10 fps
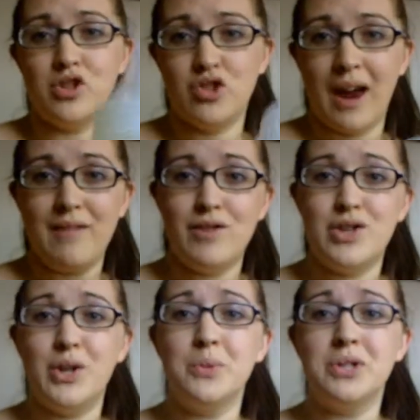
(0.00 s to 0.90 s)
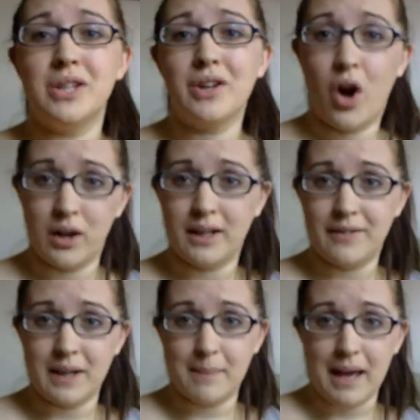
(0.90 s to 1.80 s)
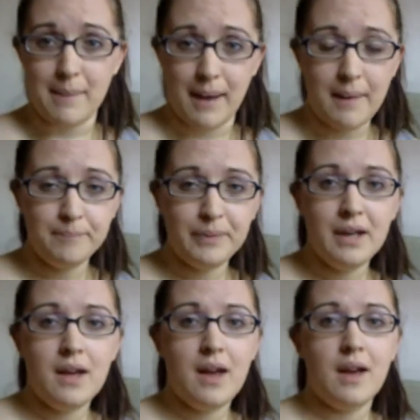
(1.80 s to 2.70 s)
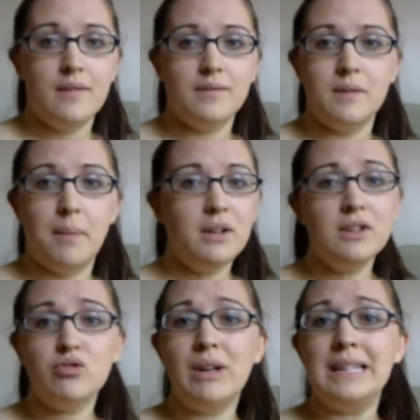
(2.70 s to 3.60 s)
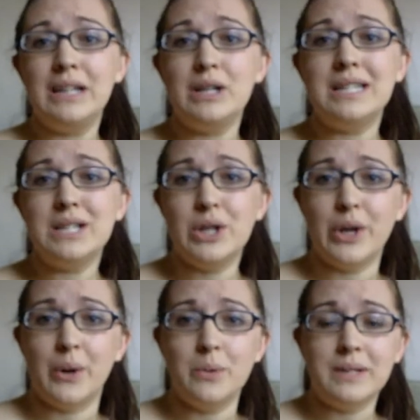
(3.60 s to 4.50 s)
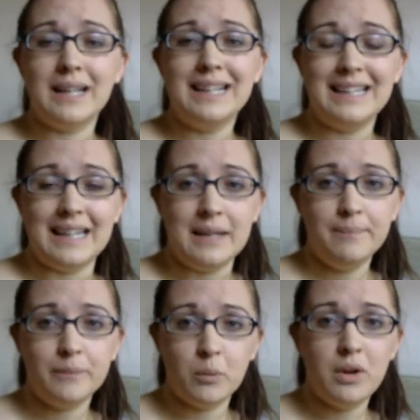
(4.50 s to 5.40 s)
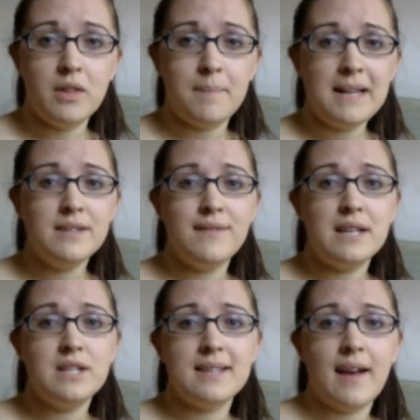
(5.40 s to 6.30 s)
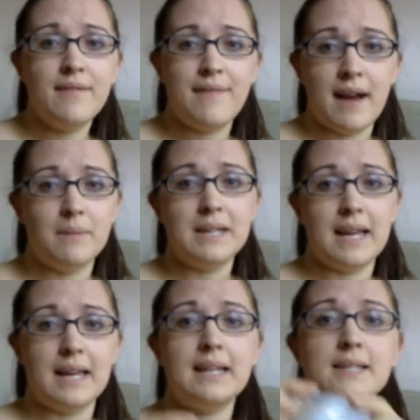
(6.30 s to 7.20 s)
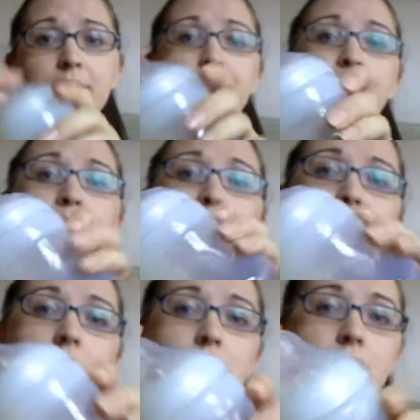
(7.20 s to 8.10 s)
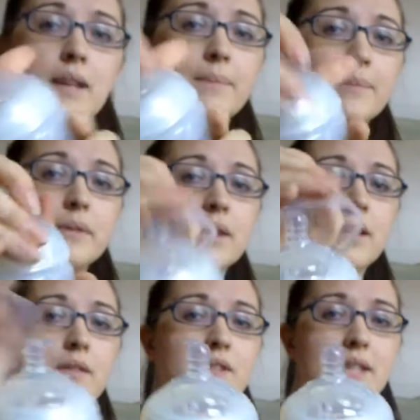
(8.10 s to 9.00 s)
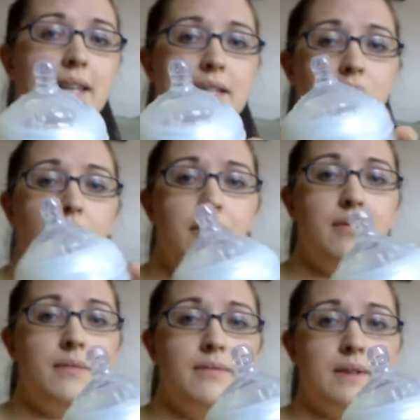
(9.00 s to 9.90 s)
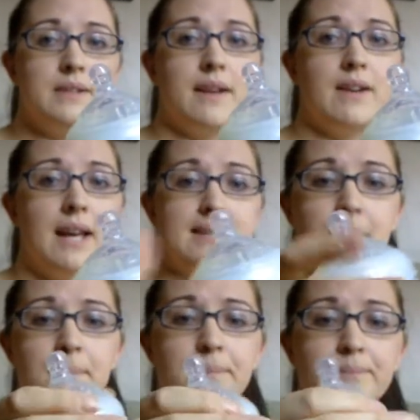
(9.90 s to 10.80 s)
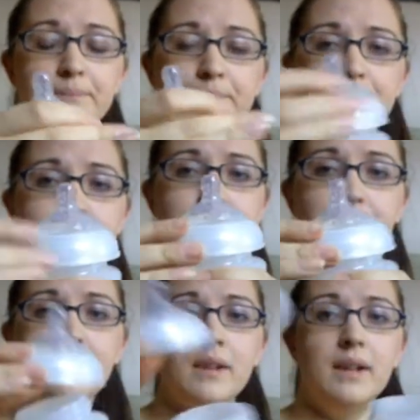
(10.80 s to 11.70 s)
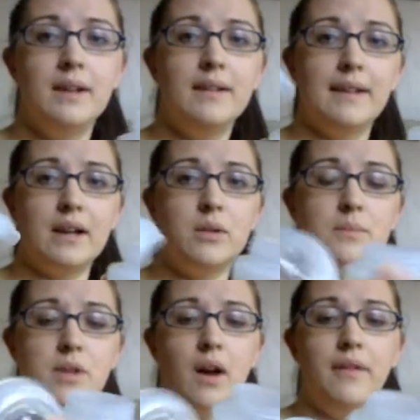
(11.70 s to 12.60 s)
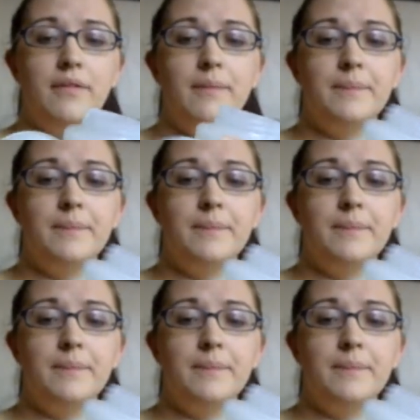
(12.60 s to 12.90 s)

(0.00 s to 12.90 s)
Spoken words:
to try and reduce colic for your baby. The bottle's really easy to use and clean. One of the best features I've found is, you see, obviously lid off for sterilising. That comes off.